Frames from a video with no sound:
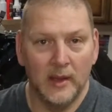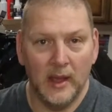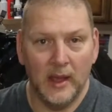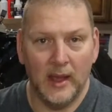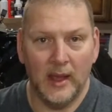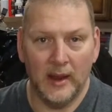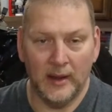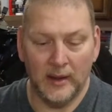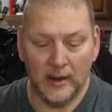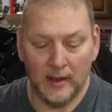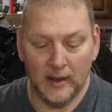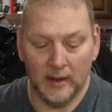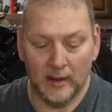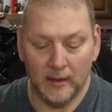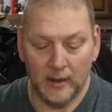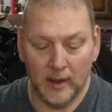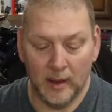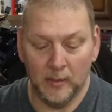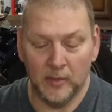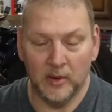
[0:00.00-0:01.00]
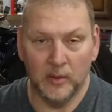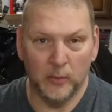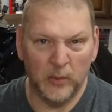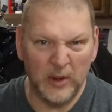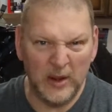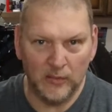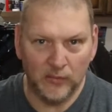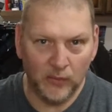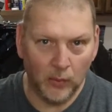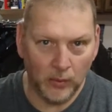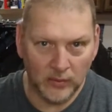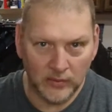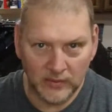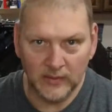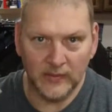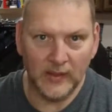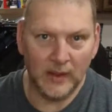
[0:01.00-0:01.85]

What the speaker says: and I'm gonna reinforce it.